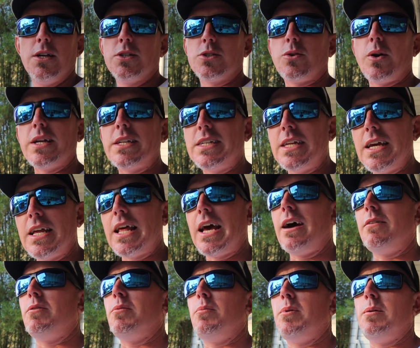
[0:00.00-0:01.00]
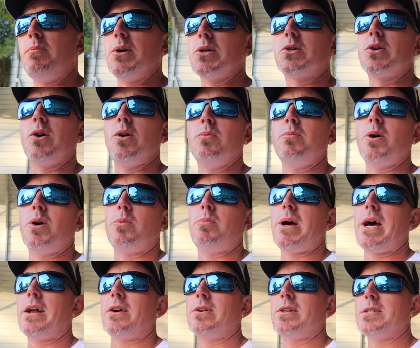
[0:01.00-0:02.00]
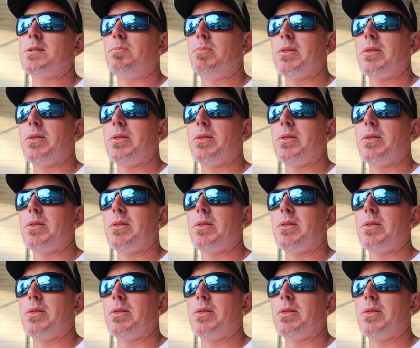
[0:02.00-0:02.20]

So I did have them on my trolling motor batteries,